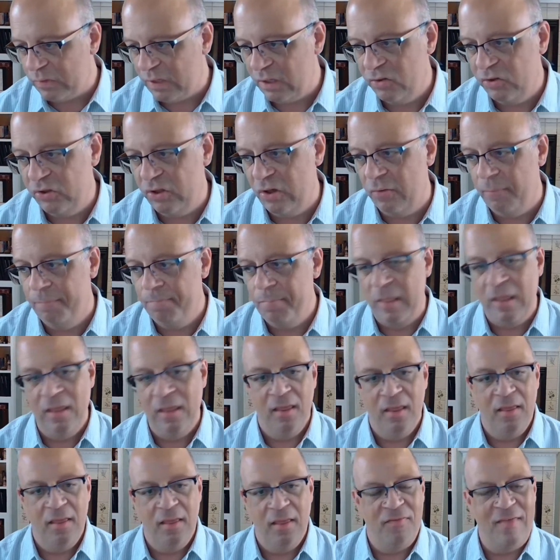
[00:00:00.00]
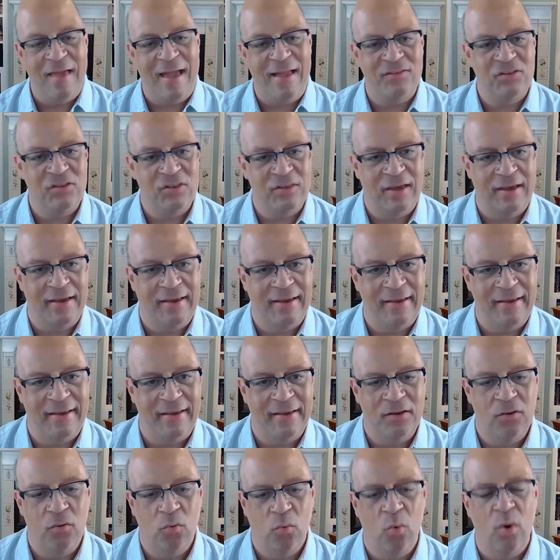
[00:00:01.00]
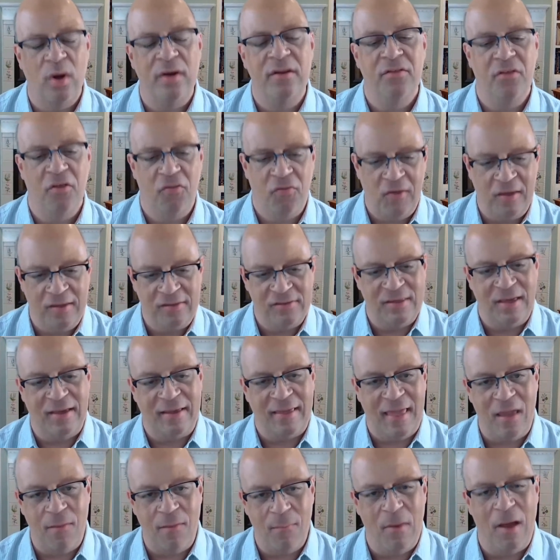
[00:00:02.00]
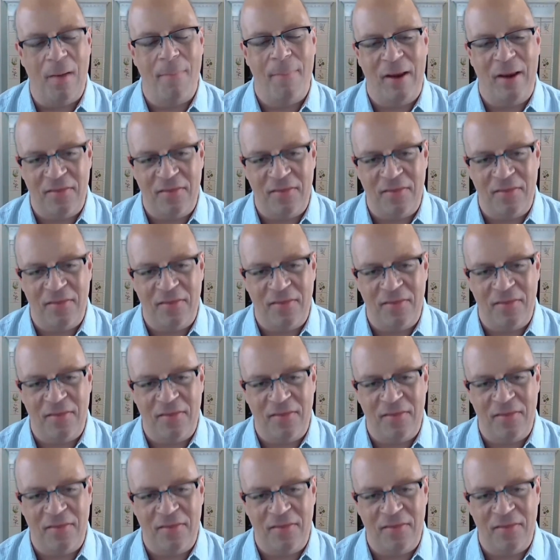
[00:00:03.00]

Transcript: So that's one of the things that came up.